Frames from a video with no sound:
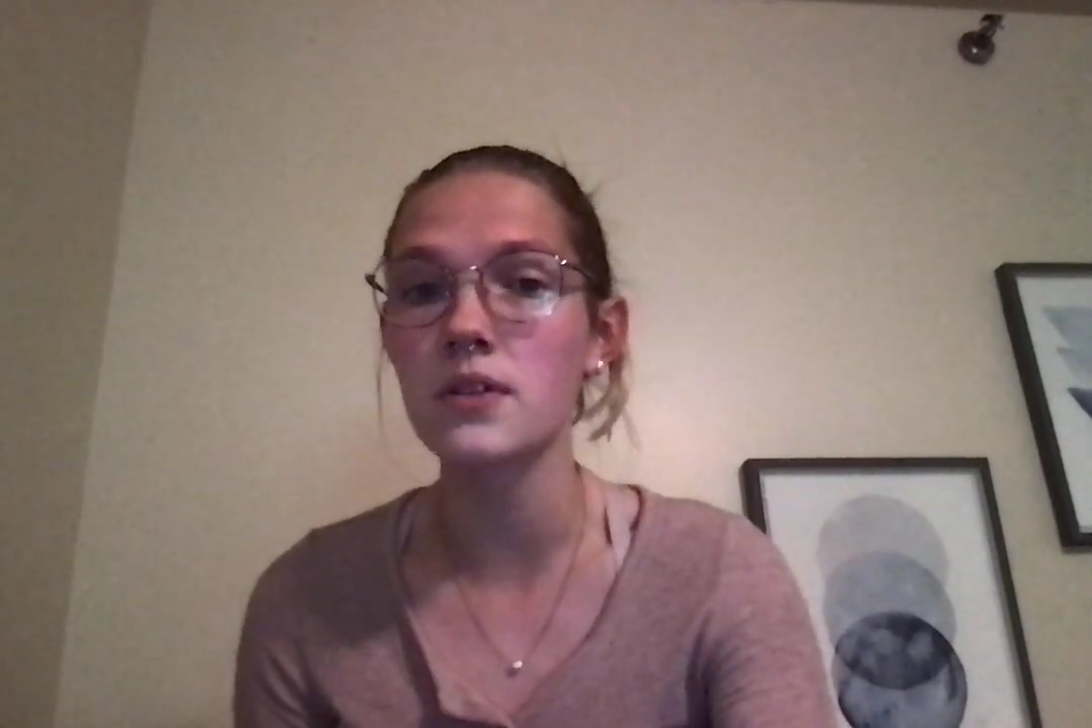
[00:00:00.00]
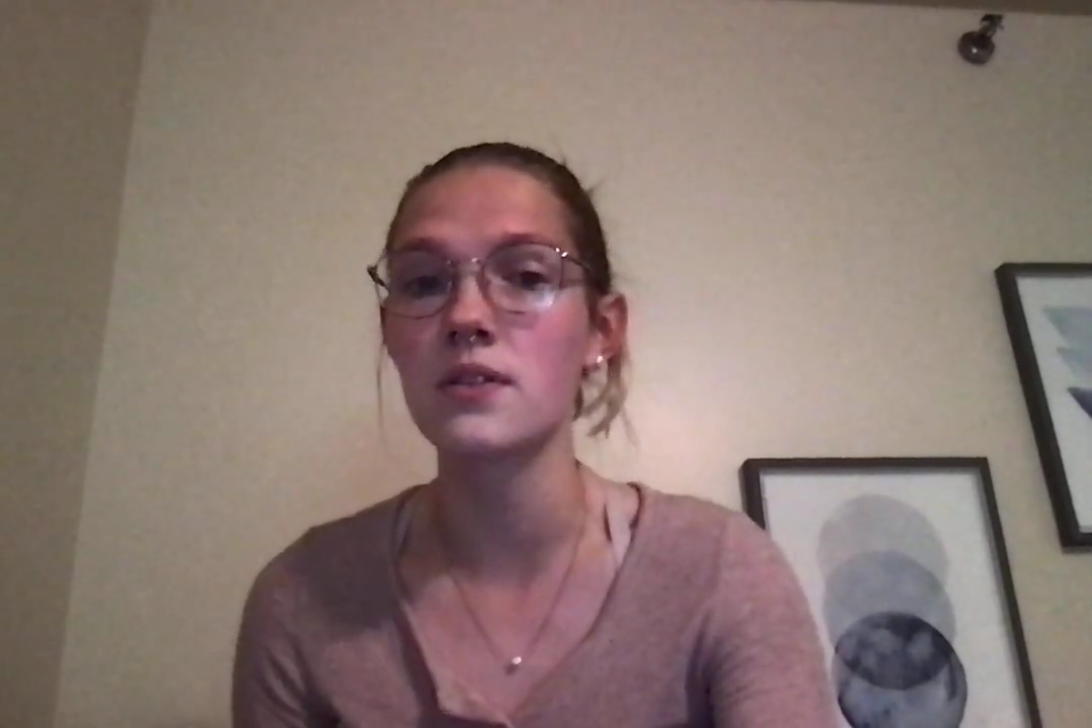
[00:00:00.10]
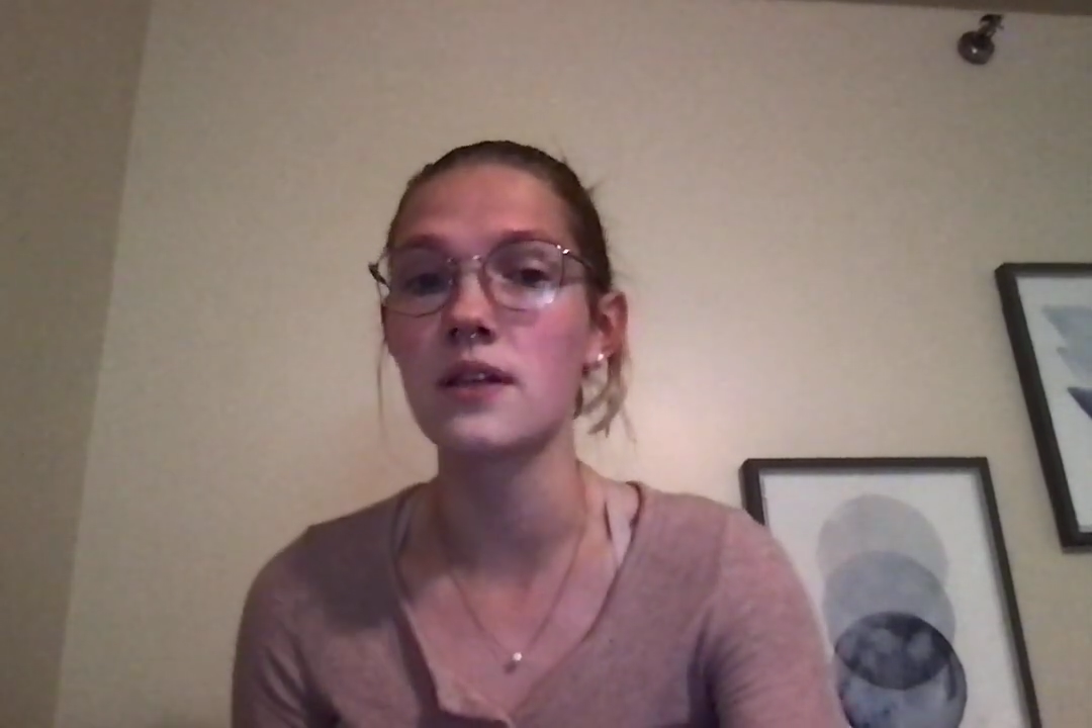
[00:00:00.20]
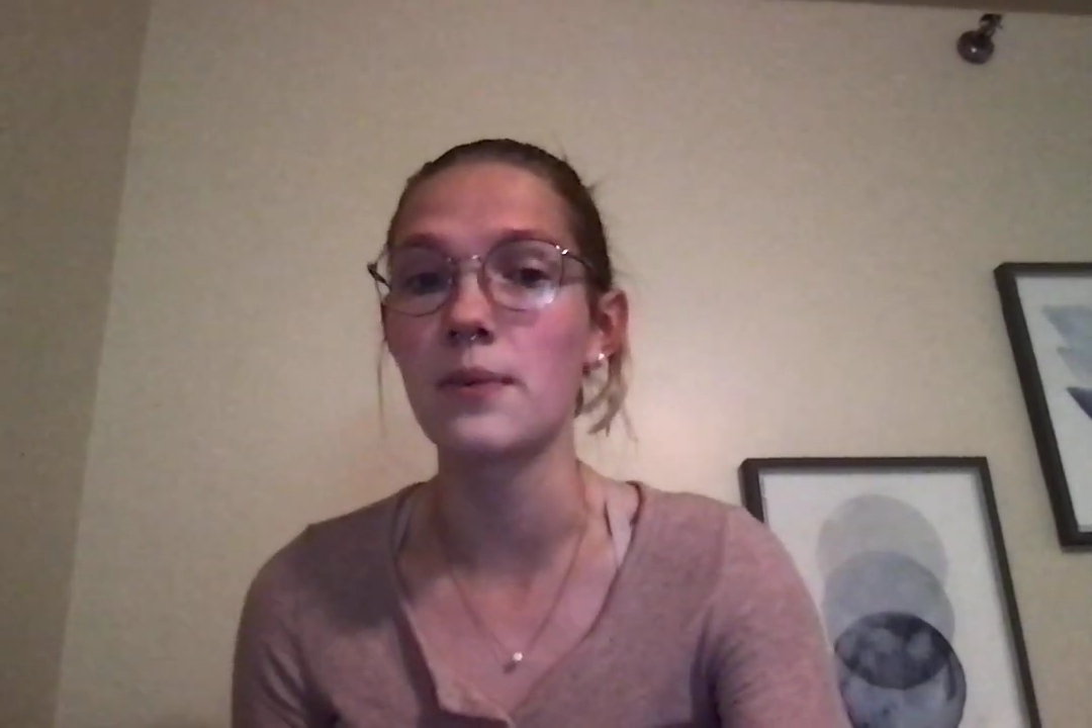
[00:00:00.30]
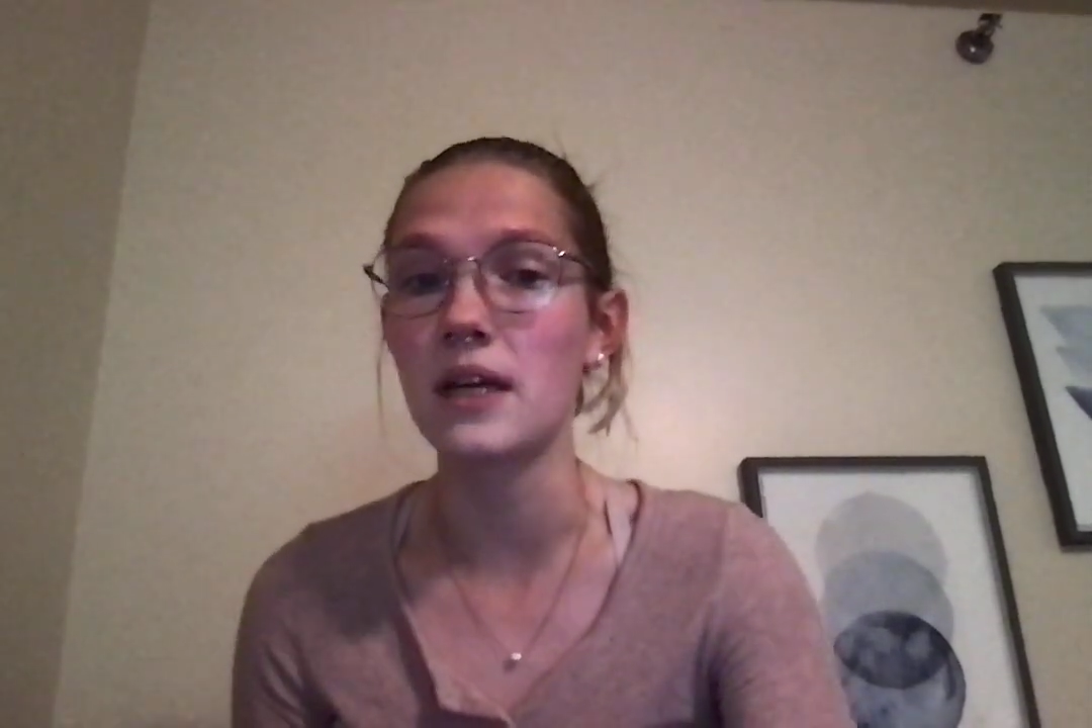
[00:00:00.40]

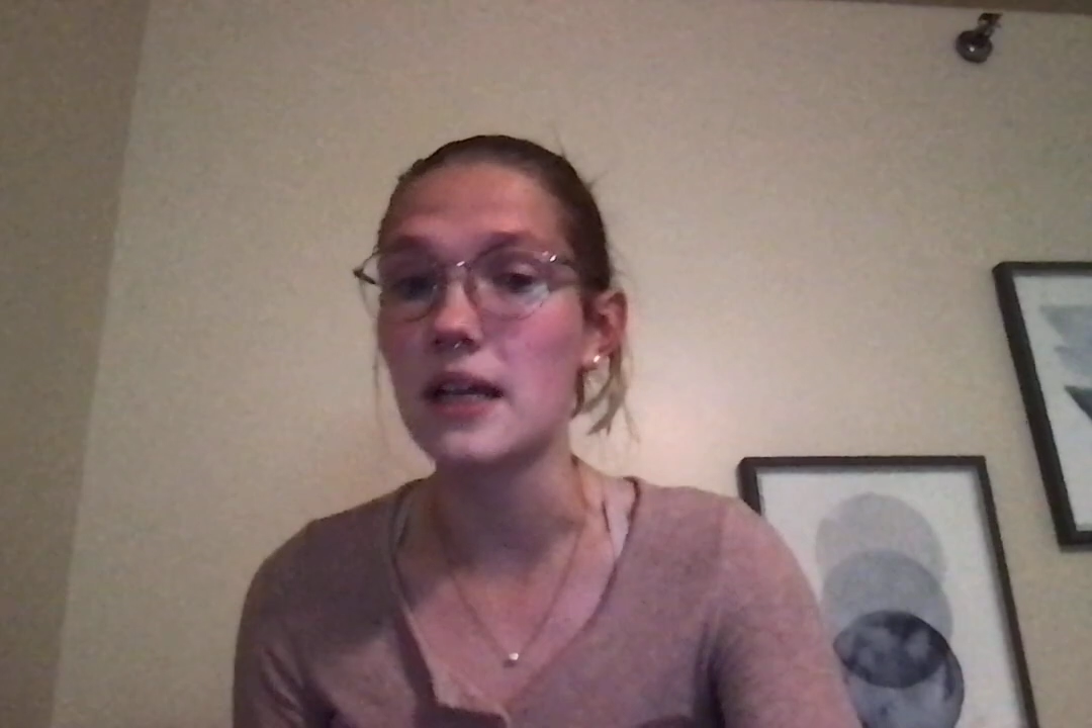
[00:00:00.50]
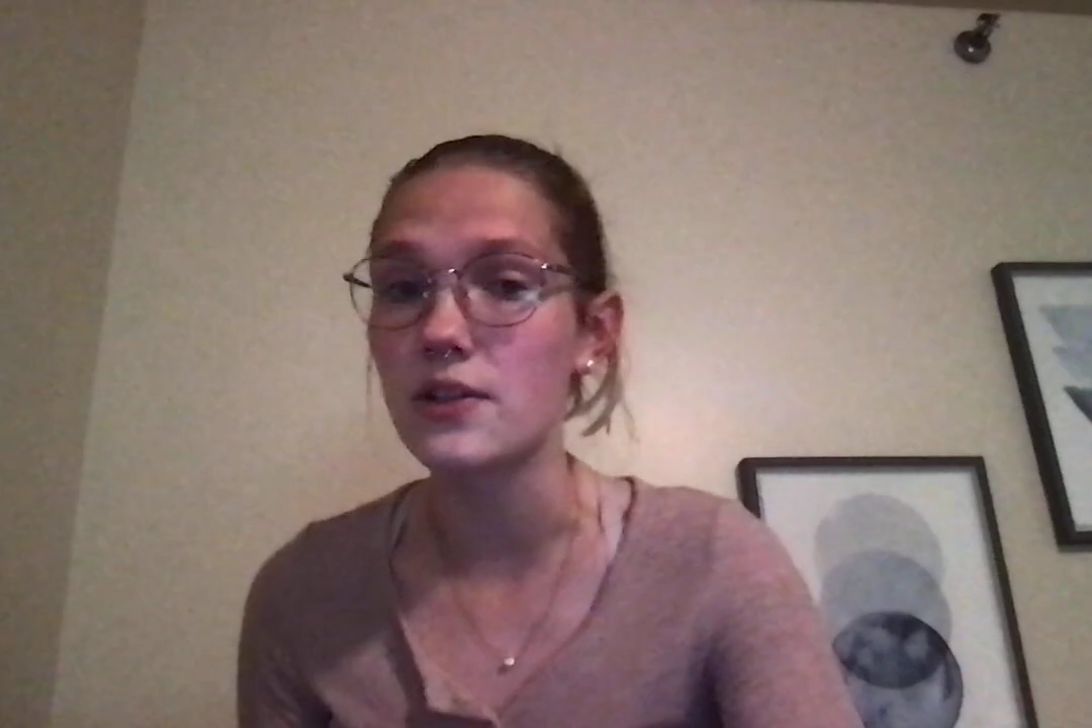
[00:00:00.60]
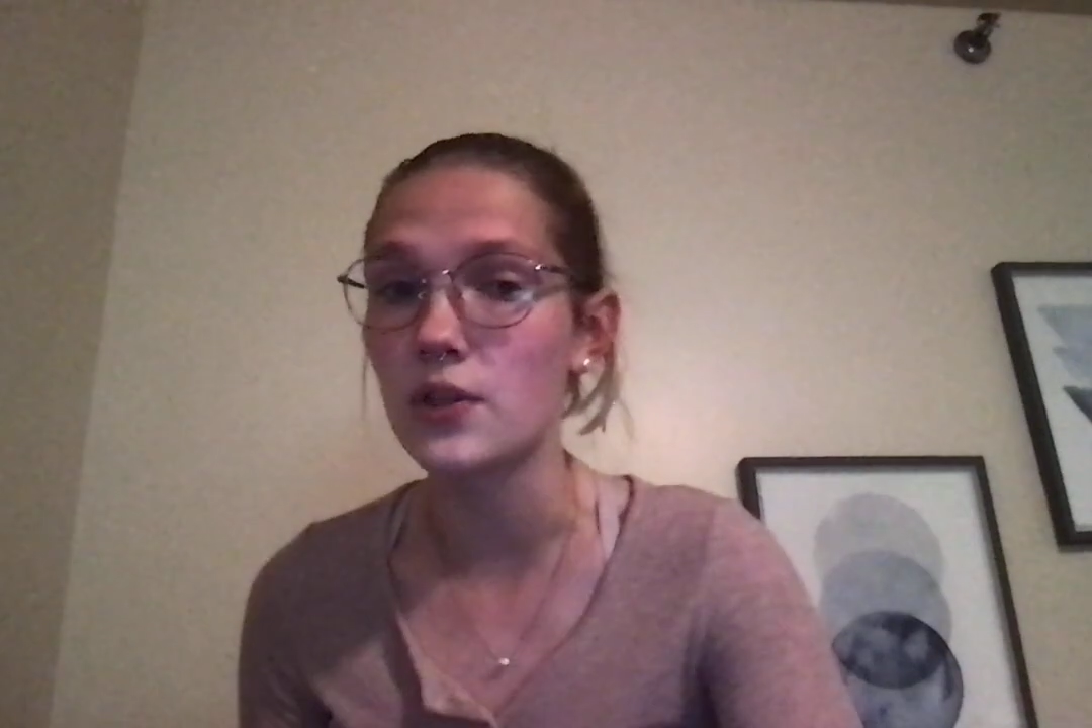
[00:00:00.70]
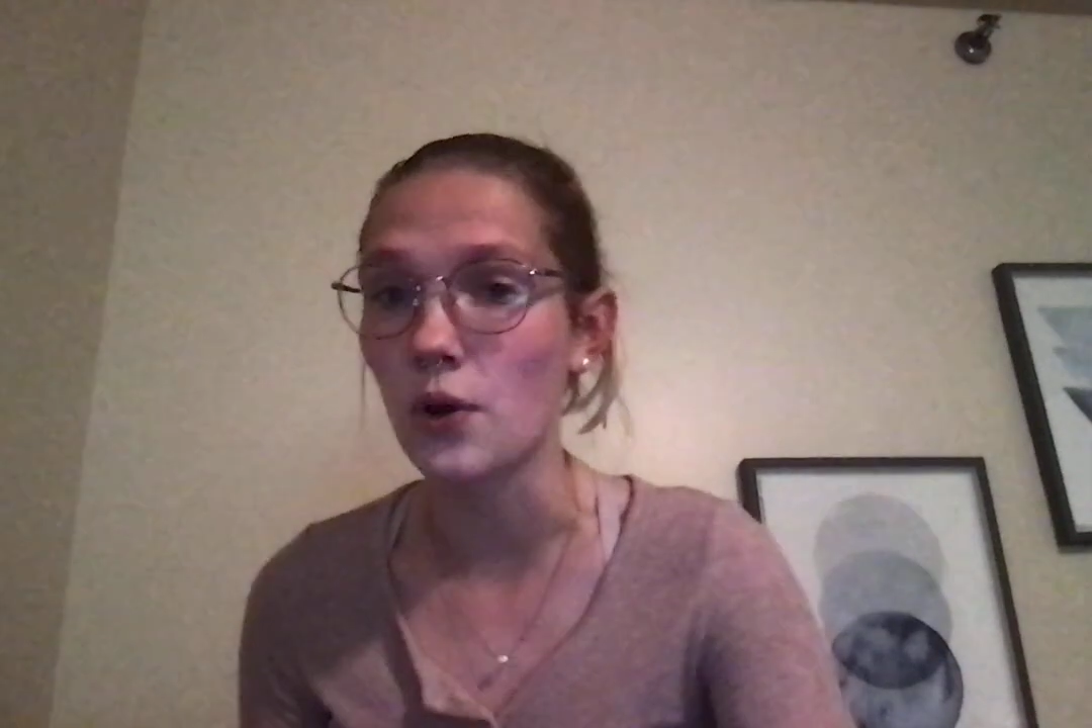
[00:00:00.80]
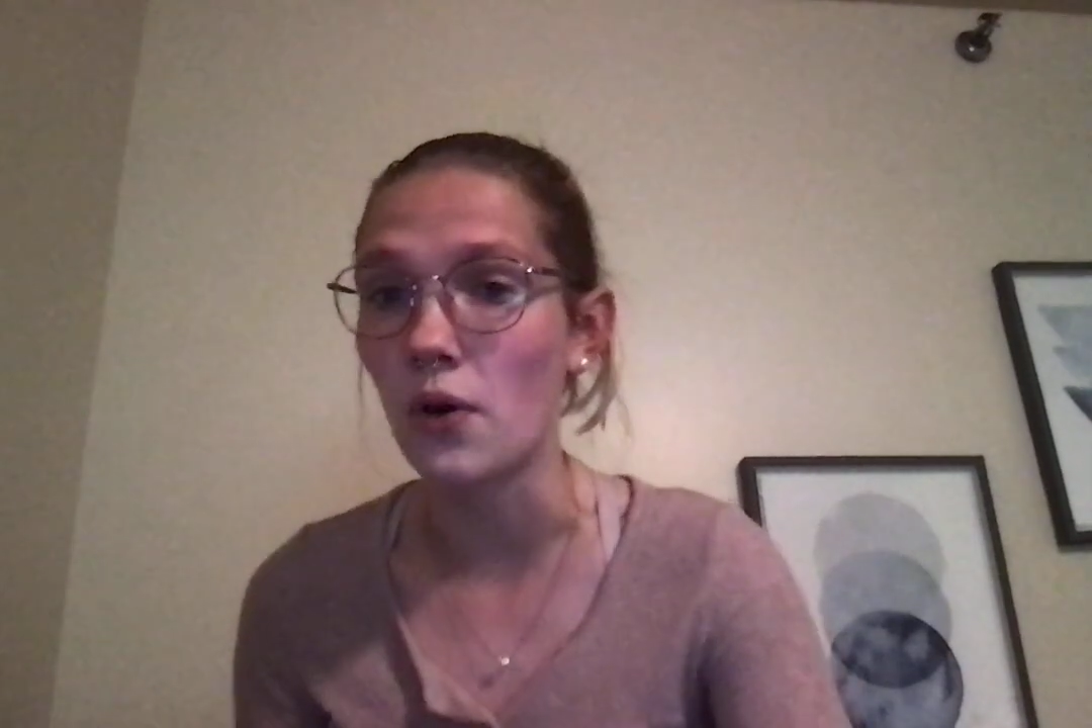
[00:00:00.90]
someone is
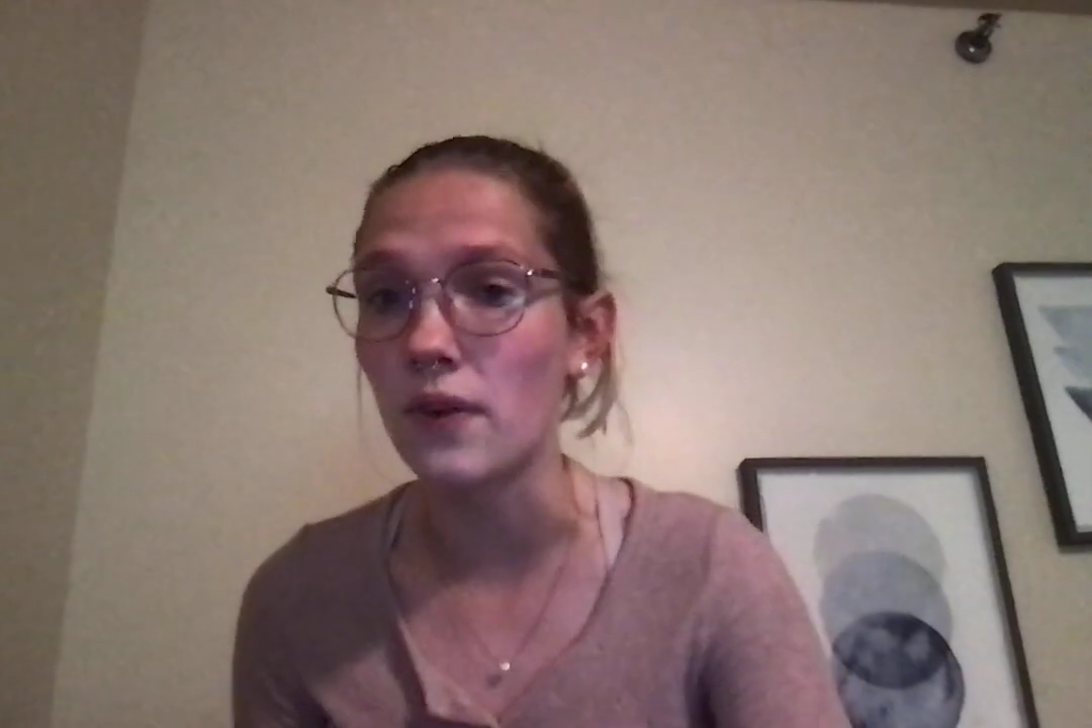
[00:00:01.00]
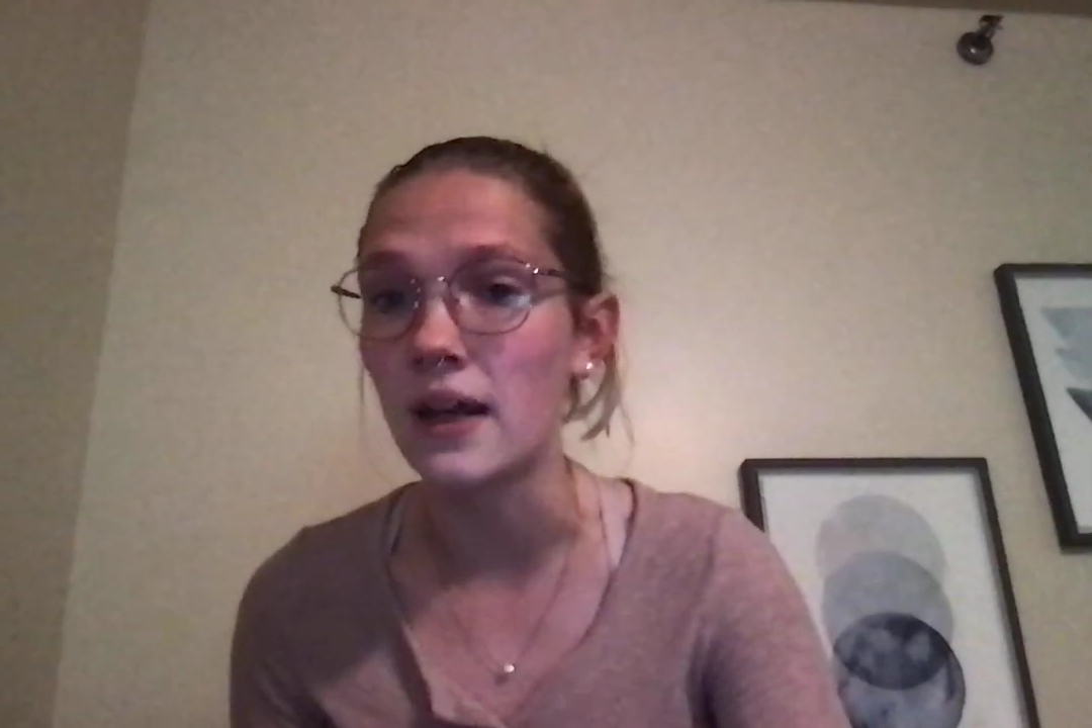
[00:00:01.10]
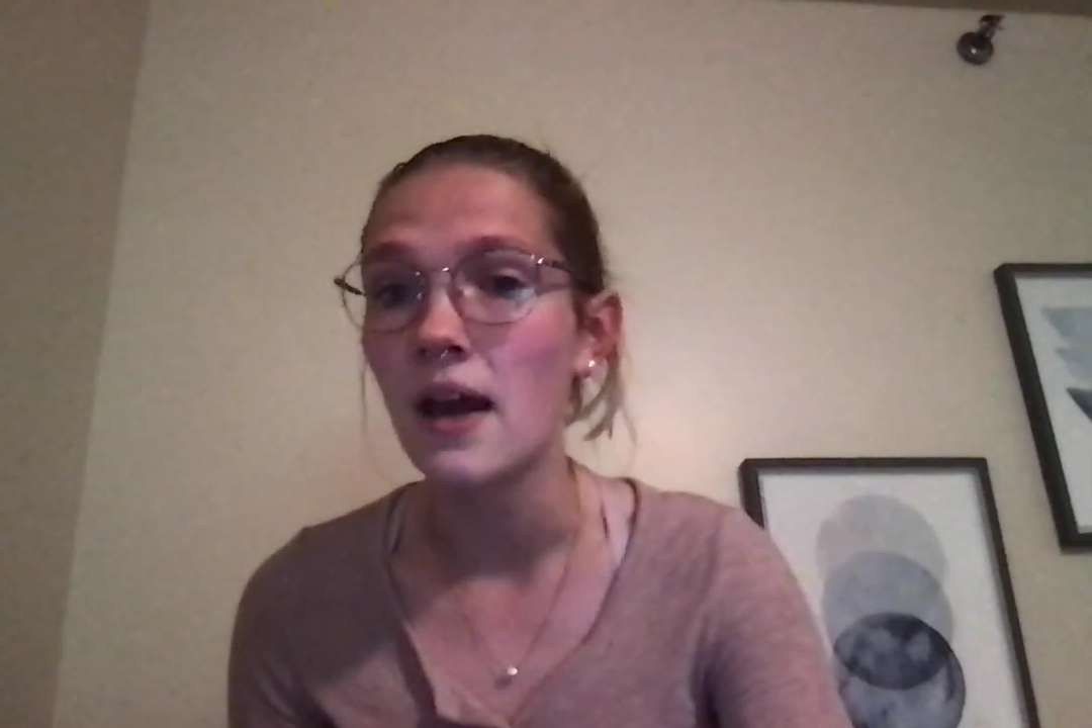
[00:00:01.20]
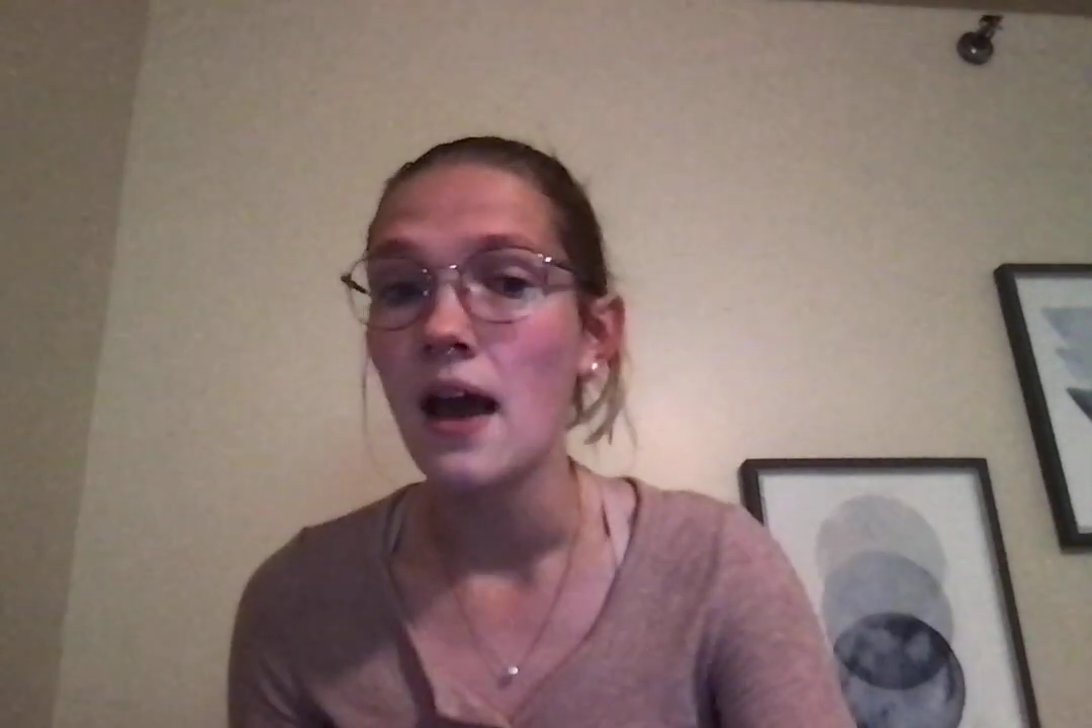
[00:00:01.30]
to COVID